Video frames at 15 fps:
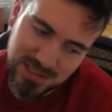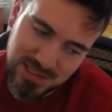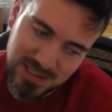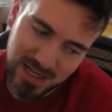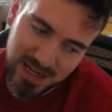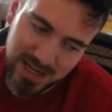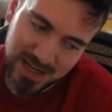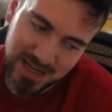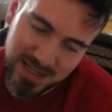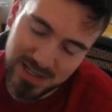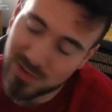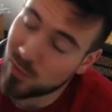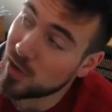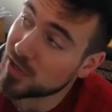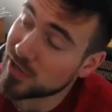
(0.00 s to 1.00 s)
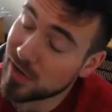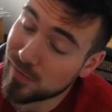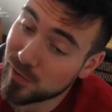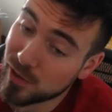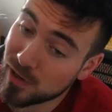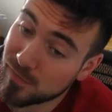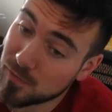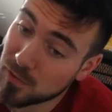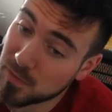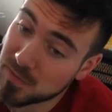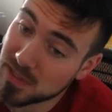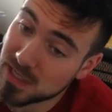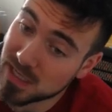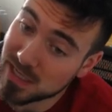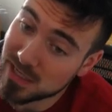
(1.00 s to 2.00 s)
Yeah, guys, watch out for
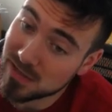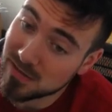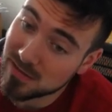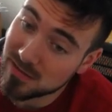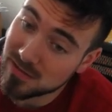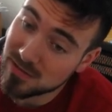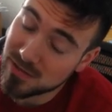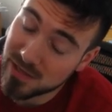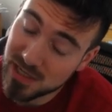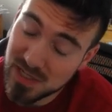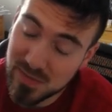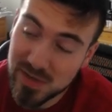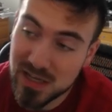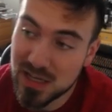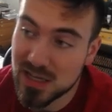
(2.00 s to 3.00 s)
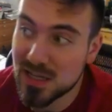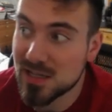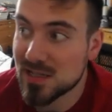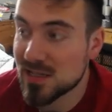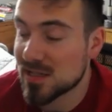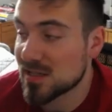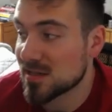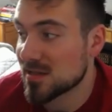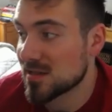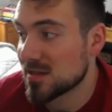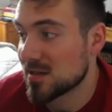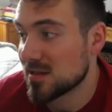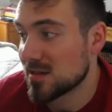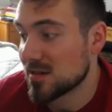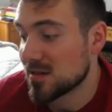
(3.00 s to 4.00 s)
FOMC. Just because
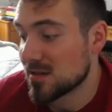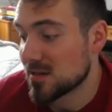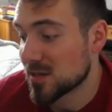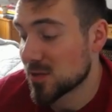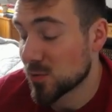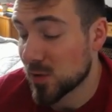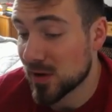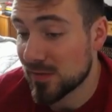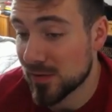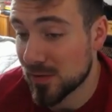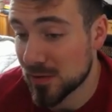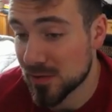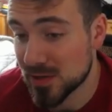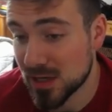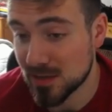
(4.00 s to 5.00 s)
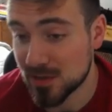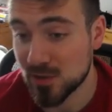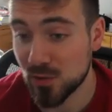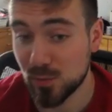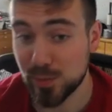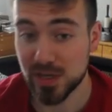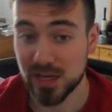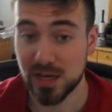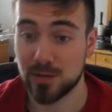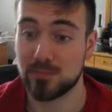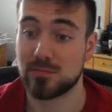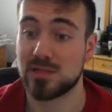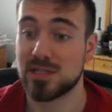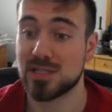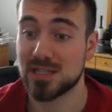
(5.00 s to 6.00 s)
the red folder's at 2 p.m.
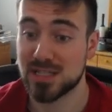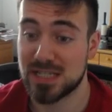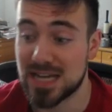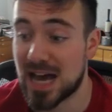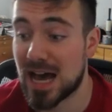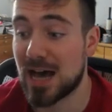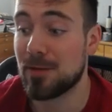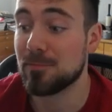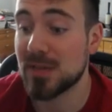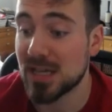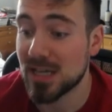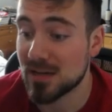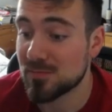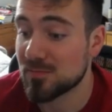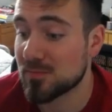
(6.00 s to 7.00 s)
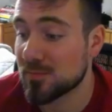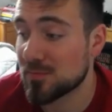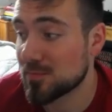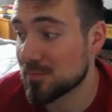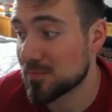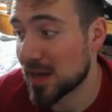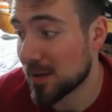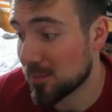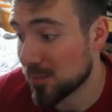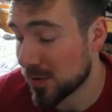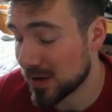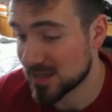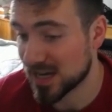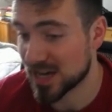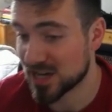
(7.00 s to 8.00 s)
does not mean that
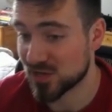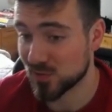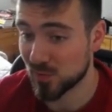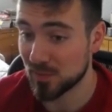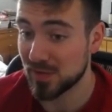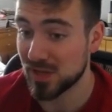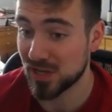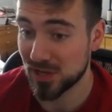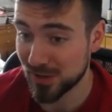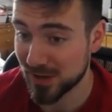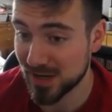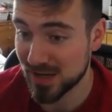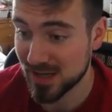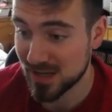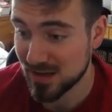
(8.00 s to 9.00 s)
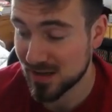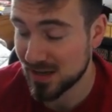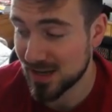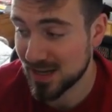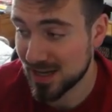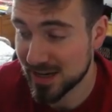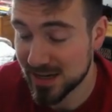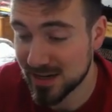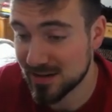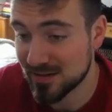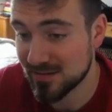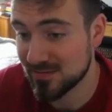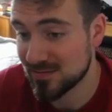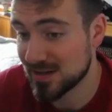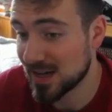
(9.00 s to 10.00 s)
price action will be good and
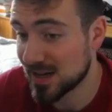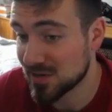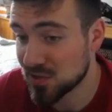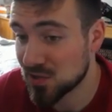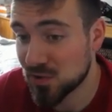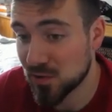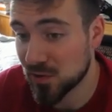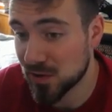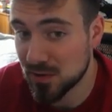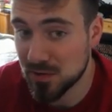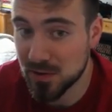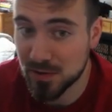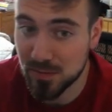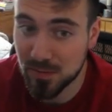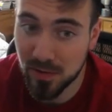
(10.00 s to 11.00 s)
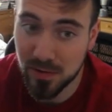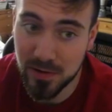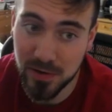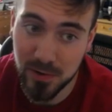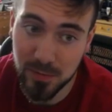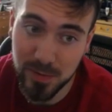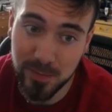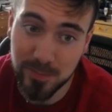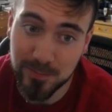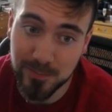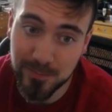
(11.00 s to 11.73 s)
not destroy you during market open.